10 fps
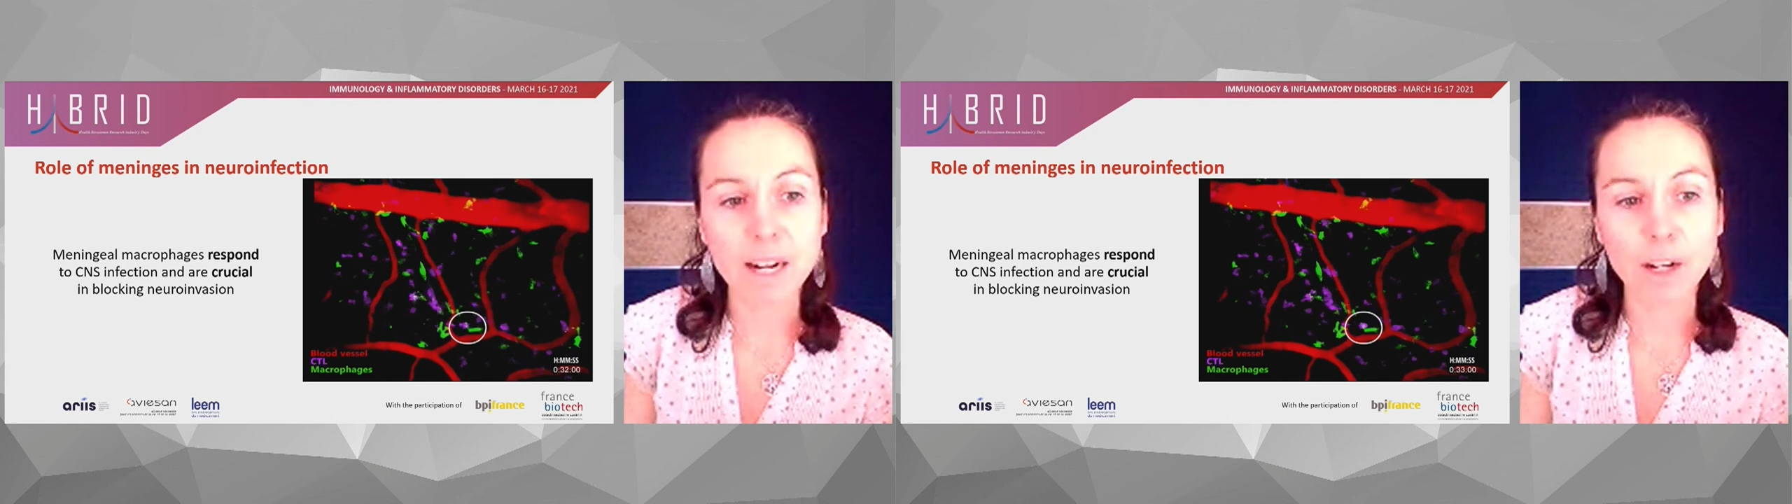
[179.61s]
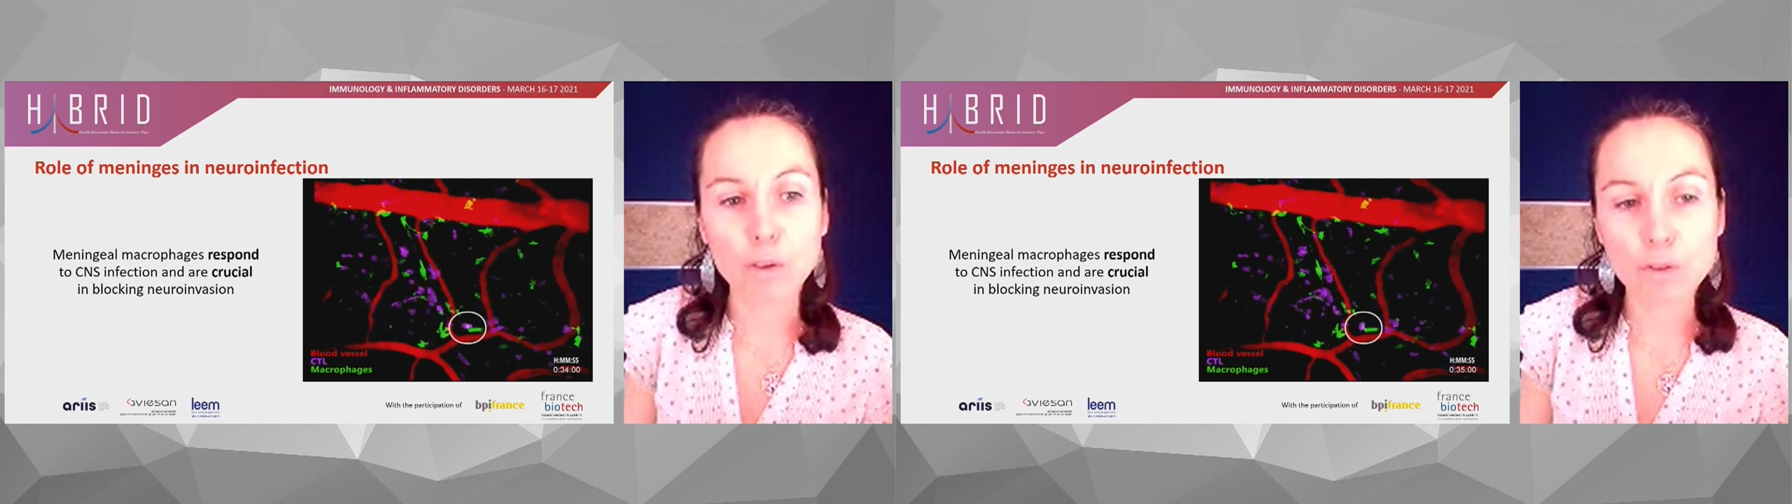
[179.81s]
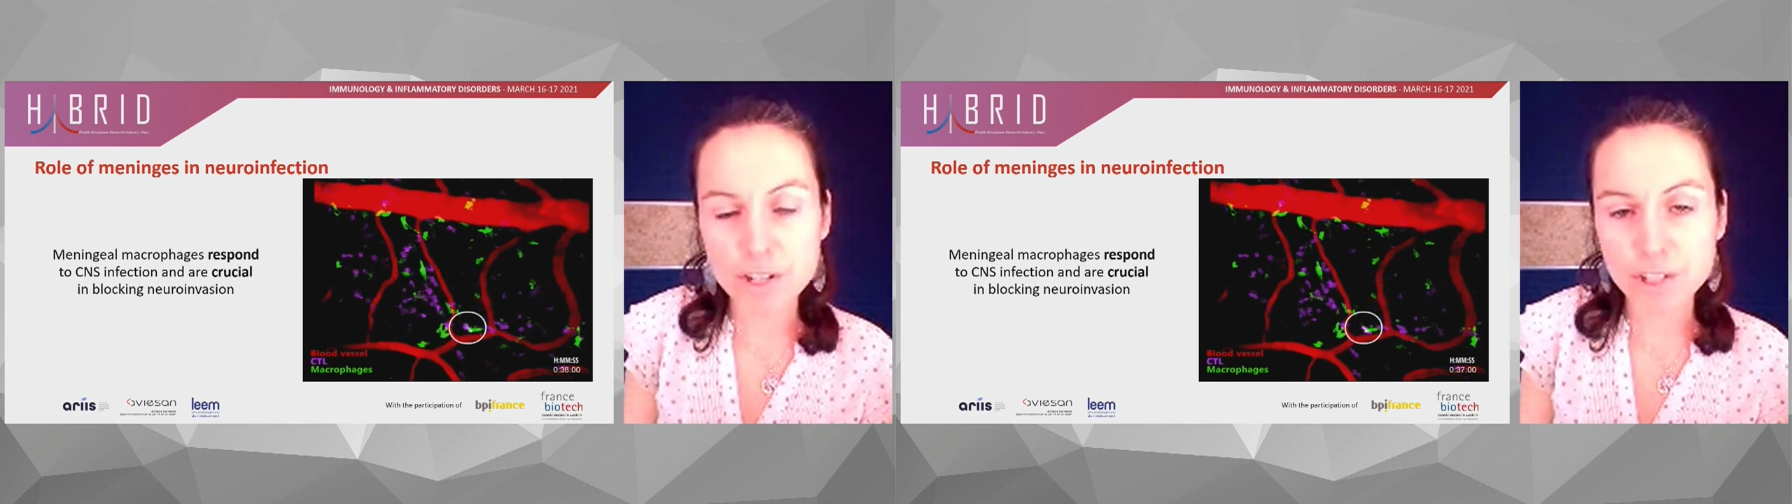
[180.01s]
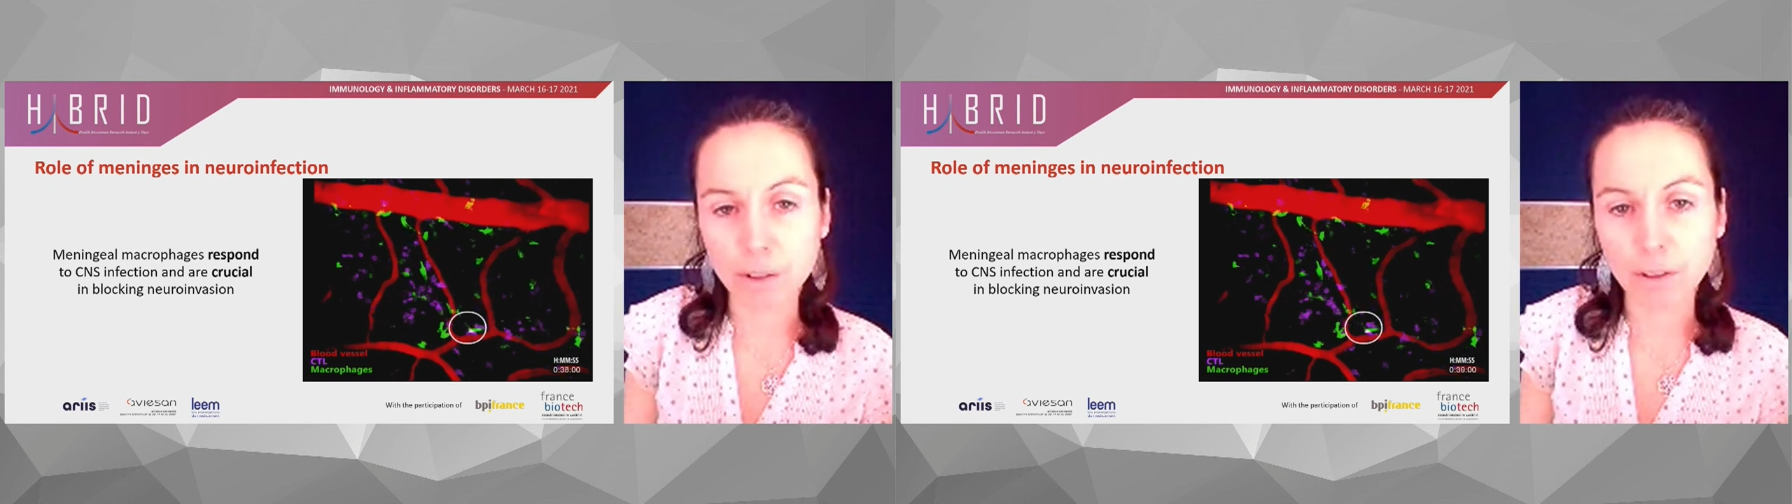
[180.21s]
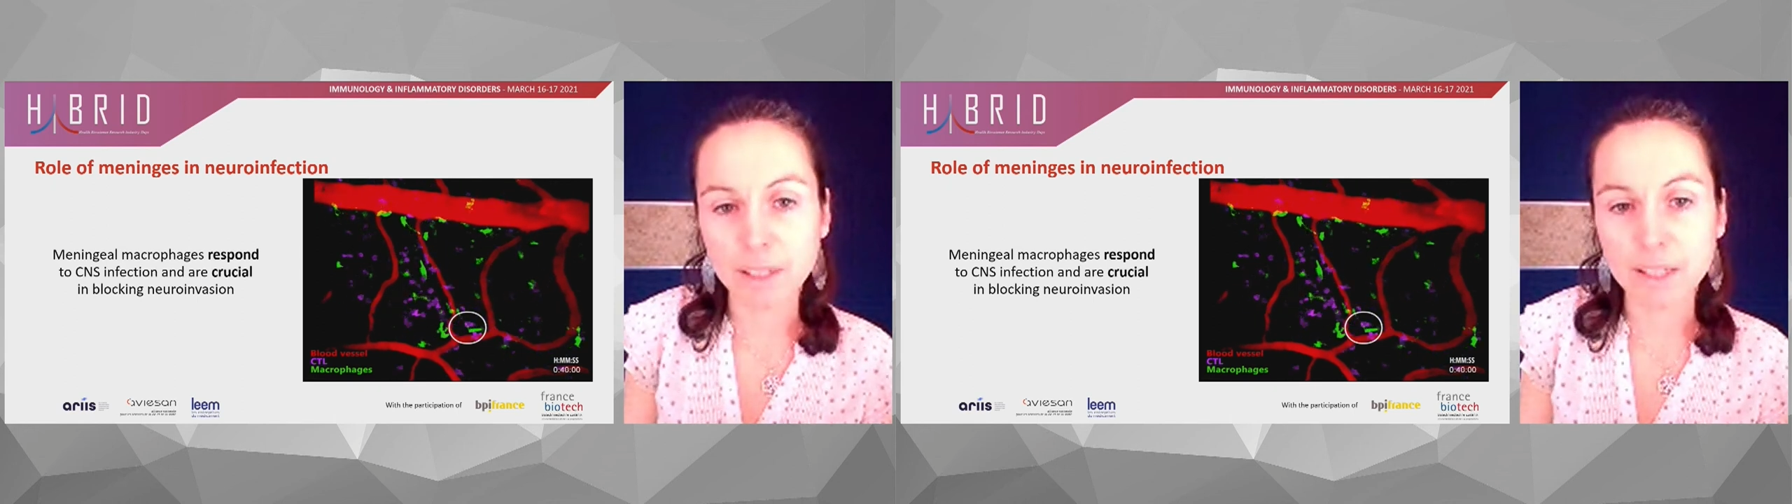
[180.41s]
and are
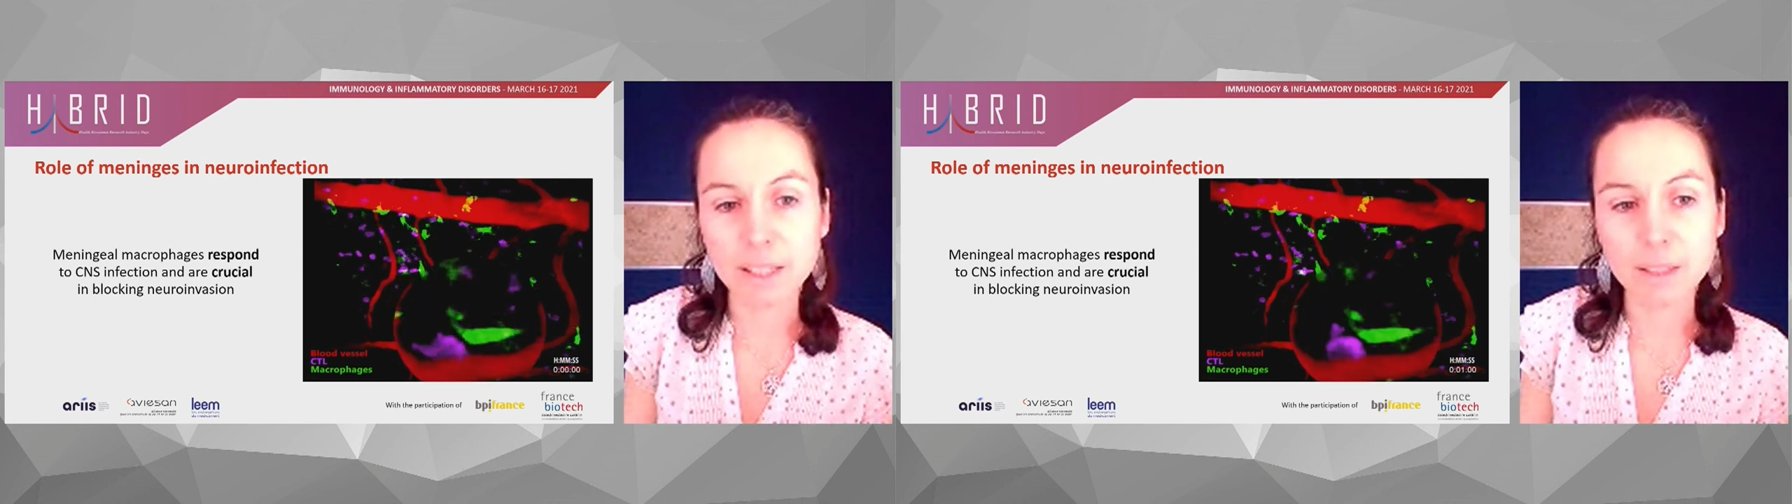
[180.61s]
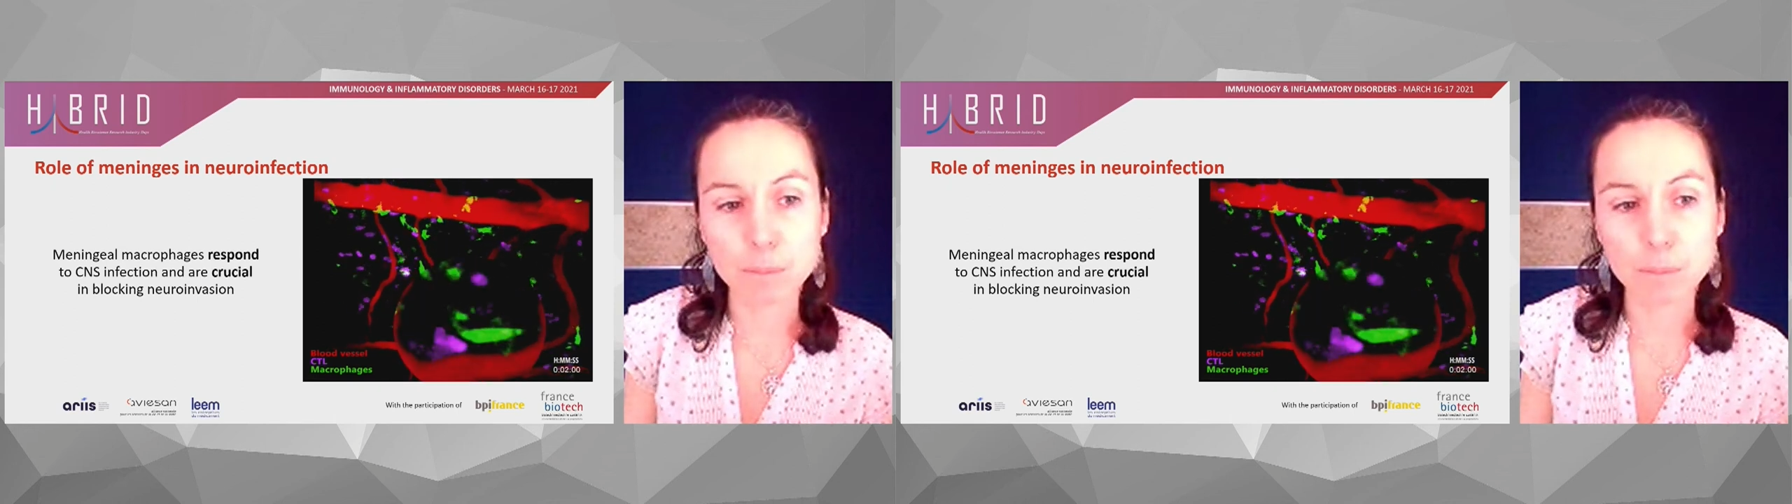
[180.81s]
crucial